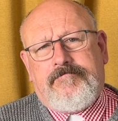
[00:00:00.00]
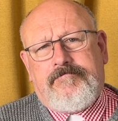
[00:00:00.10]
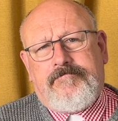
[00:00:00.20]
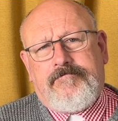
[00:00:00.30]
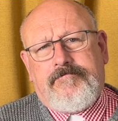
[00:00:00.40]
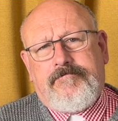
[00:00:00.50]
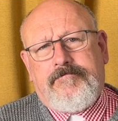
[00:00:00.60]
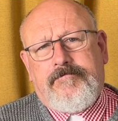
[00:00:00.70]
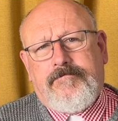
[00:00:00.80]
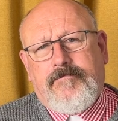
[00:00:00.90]

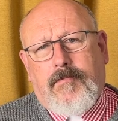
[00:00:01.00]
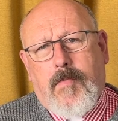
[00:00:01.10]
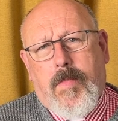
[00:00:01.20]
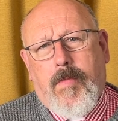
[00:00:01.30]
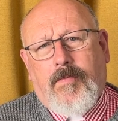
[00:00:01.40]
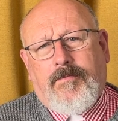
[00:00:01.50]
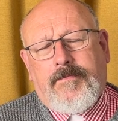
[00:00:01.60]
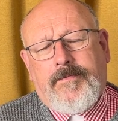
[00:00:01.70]
(no one is talking)